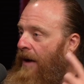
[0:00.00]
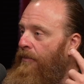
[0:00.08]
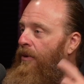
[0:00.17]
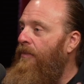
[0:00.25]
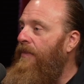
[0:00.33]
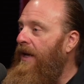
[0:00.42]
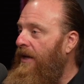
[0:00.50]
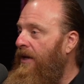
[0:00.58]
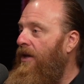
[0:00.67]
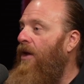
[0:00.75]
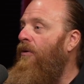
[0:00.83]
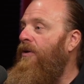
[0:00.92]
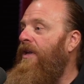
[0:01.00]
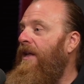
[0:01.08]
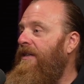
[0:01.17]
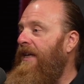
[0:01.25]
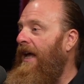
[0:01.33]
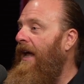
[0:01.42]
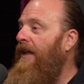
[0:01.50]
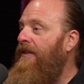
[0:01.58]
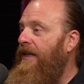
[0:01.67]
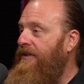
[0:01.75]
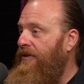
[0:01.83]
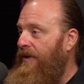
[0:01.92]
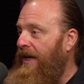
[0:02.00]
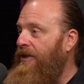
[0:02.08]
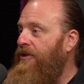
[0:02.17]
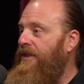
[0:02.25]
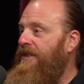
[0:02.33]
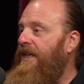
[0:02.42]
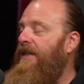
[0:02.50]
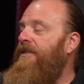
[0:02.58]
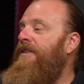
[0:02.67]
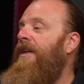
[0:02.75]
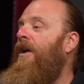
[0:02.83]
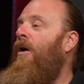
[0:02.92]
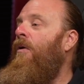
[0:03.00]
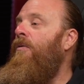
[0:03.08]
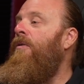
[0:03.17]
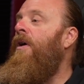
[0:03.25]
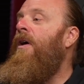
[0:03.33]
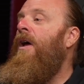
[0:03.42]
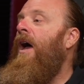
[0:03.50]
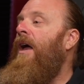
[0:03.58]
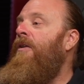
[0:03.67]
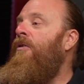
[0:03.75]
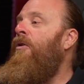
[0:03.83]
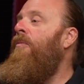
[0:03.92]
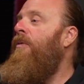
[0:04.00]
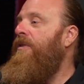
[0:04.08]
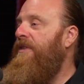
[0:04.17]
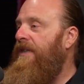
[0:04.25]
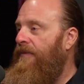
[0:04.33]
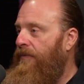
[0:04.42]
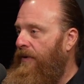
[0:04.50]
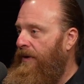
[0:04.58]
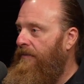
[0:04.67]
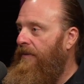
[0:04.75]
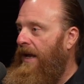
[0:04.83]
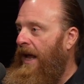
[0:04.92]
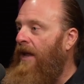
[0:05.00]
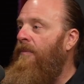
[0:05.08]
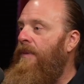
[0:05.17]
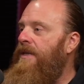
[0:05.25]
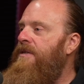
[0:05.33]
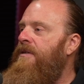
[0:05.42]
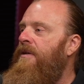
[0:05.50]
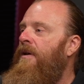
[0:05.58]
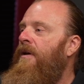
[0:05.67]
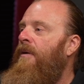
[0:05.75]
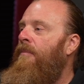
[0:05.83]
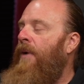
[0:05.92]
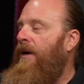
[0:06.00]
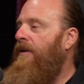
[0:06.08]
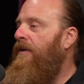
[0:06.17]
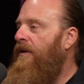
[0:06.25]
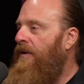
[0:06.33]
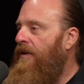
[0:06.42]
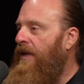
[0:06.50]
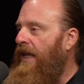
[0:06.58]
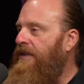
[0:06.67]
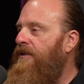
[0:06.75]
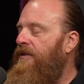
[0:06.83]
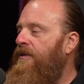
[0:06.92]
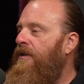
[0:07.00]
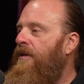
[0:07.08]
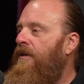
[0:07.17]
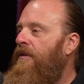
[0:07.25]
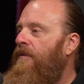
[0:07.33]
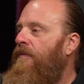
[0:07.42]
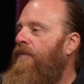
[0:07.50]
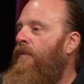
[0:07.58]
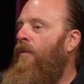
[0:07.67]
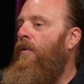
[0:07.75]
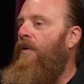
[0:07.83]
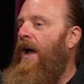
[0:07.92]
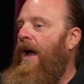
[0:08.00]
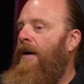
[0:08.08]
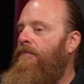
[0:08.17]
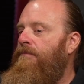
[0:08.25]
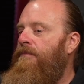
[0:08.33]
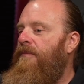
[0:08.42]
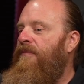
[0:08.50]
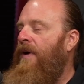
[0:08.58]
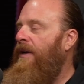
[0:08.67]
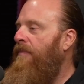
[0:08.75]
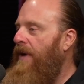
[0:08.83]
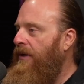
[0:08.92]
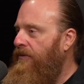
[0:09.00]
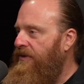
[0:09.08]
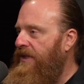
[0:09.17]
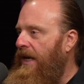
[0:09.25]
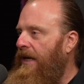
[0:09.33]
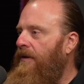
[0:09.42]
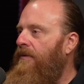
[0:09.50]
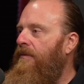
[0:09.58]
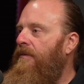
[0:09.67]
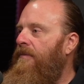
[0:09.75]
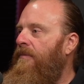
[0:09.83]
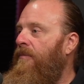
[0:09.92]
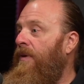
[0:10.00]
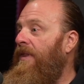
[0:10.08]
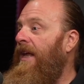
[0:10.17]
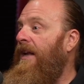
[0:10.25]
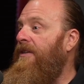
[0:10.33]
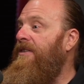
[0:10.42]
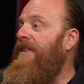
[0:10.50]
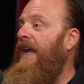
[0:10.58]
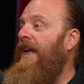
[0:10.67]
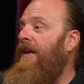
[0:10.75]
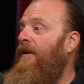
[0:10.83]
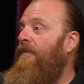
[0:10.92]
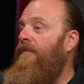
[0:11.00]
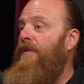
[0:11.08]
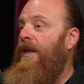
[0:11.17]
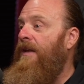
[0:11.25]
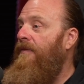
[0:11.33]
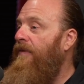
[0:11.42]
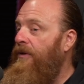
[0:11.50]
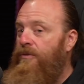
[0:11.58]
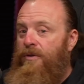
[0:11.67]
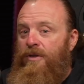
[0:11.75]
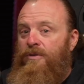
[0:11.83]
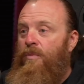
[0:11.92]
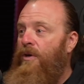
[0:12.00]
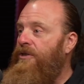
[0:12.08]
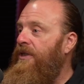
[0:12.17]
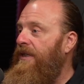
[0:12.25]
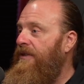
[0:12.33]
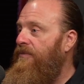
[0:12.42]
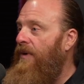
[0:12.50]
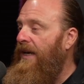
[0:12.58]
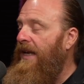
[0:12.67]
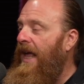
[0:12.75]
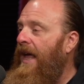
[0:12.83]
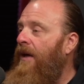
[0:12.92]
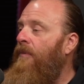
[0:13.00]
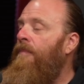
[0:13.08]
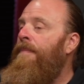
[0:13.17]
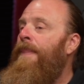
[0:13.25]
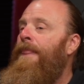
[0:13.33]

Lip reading: upper, middle, and lower Dantian. These are energy centers that hold numerous different elements. But let's, for fundamental sake, with the understanding of the individual that's watching this right now,